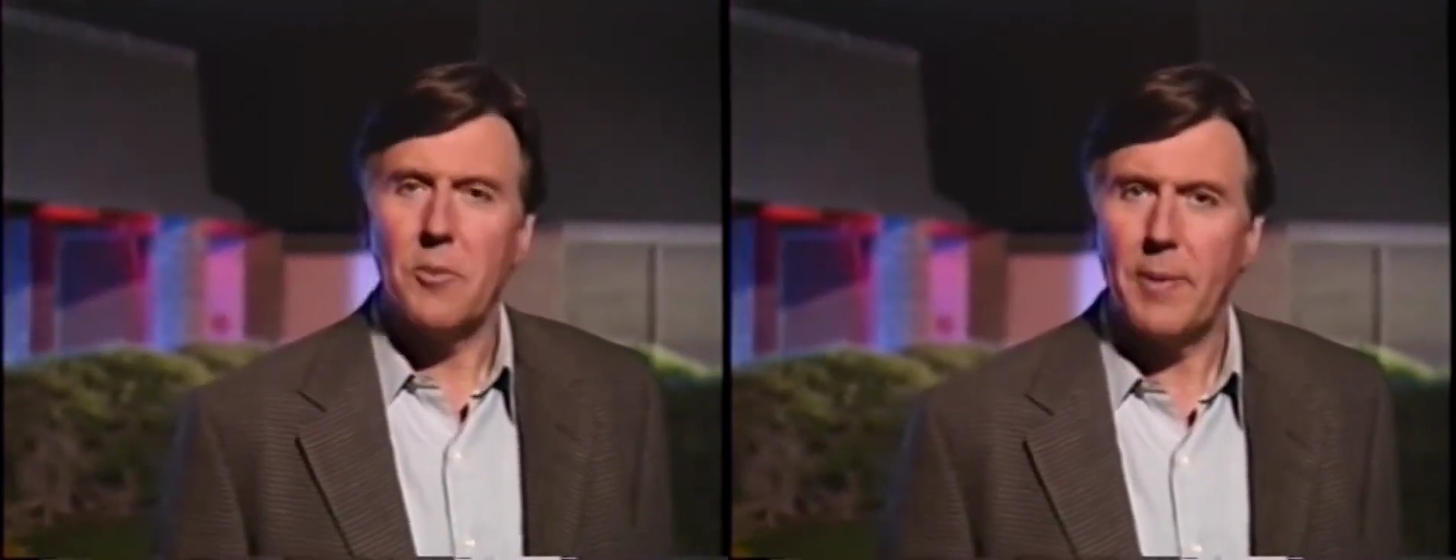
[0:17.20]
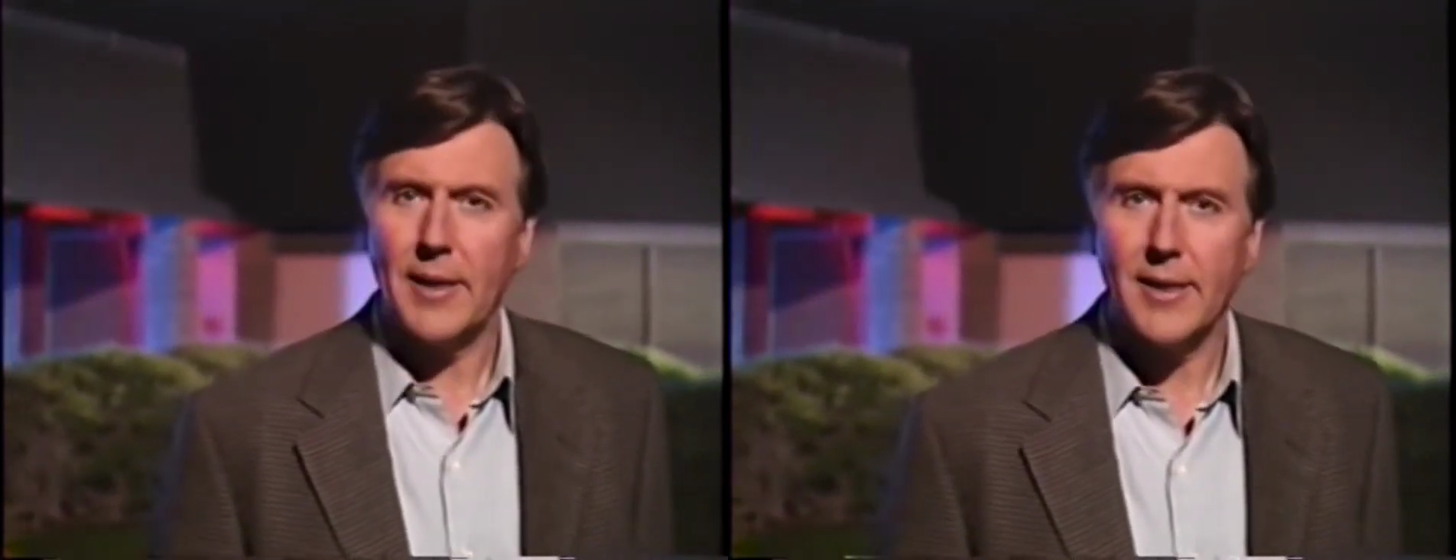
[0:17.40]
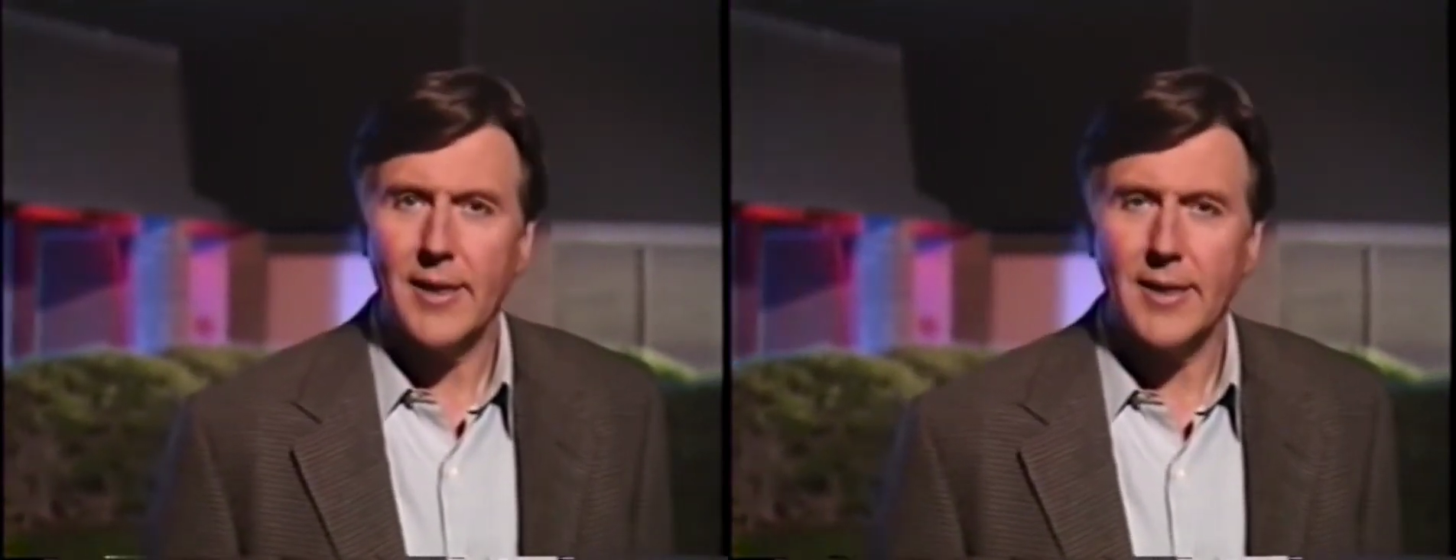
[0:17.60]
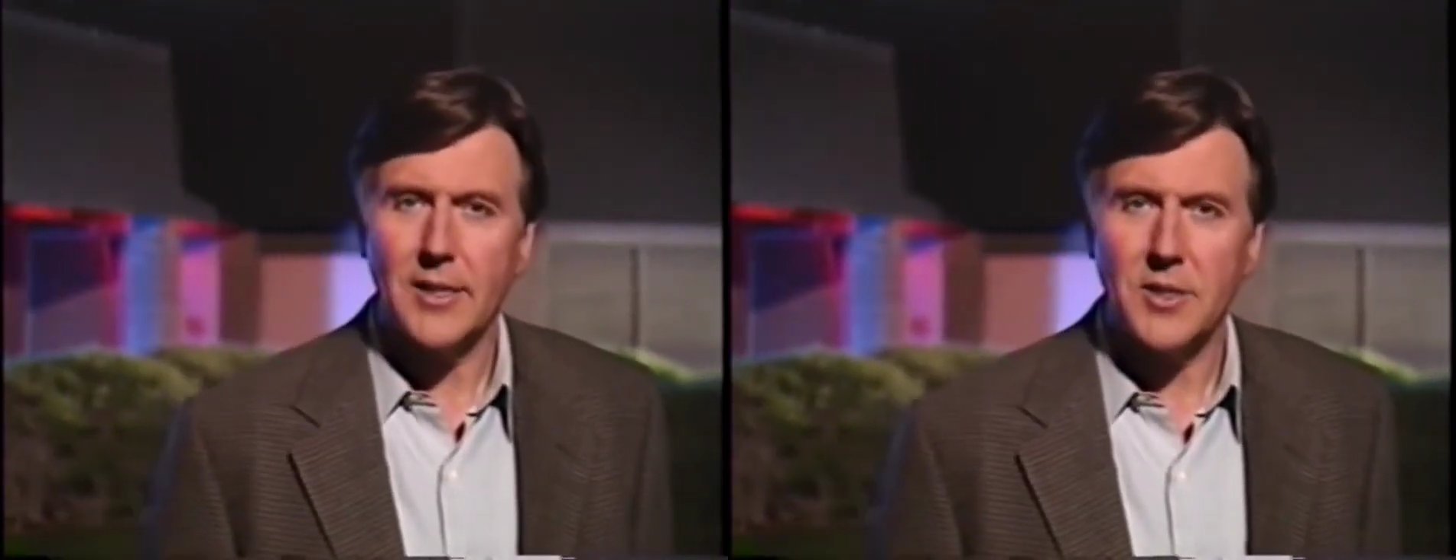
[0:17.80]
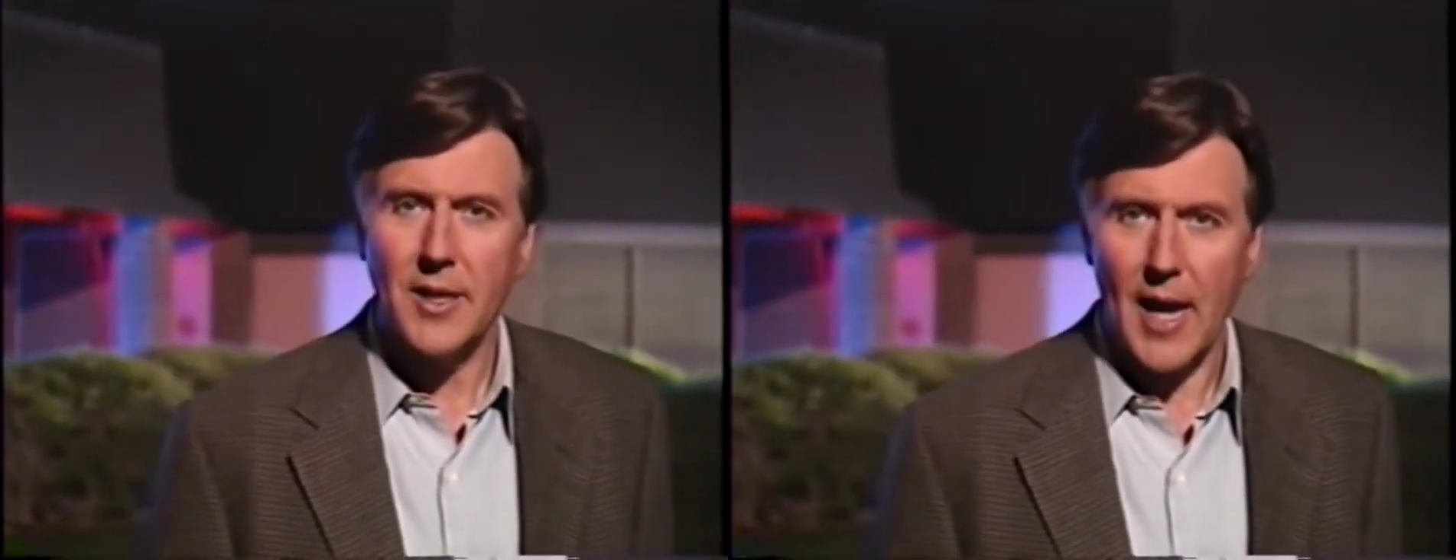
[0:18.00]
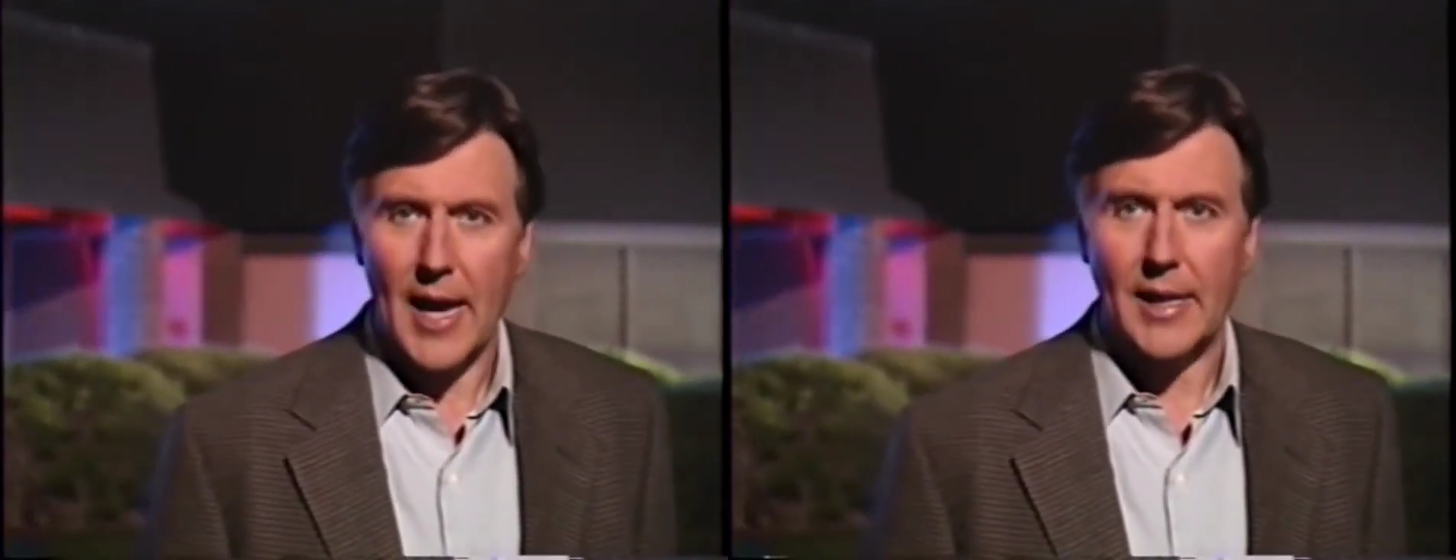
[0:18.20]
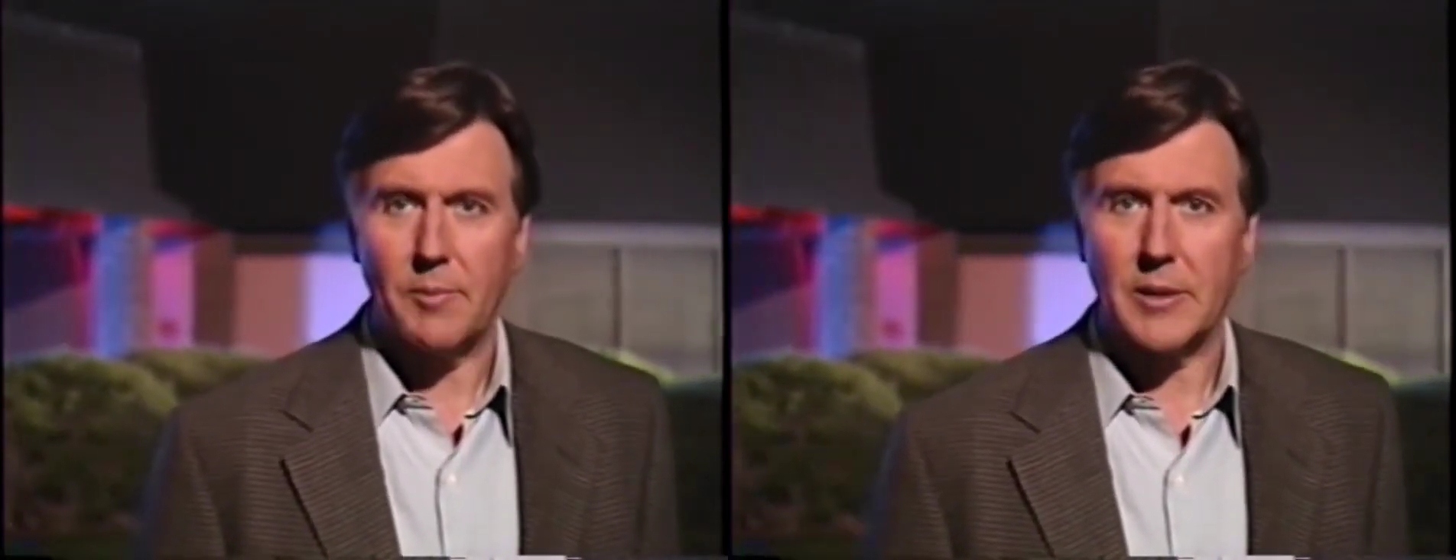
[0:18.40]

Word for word: the Pentagon has denied